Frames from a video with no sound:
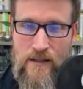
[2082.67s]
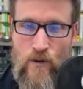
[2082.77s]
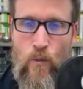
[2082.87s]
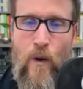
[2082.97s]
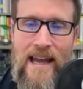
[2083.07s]
the
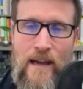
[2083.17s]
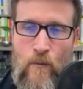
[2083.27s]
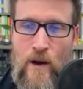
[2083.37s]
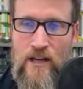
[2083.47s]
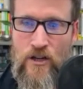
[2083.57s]
way in
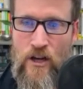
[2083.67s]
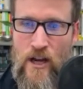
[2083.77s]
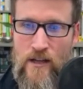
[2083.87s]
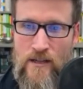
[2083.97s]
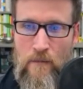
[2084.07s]
which
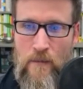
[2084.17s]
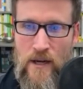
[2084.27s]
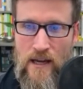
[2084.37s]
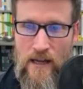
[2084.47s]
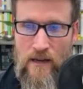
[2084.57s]

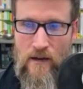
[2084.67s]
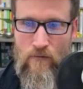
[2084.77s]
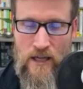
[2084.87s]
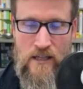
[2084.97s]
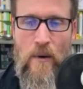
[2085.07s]
somebody
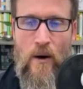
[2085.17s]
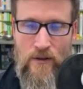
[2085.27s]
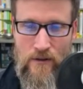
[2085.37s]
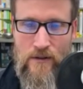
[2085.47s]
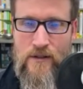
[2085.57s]

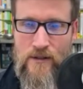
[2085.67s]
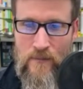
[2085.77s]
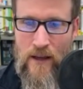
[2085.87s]
responds,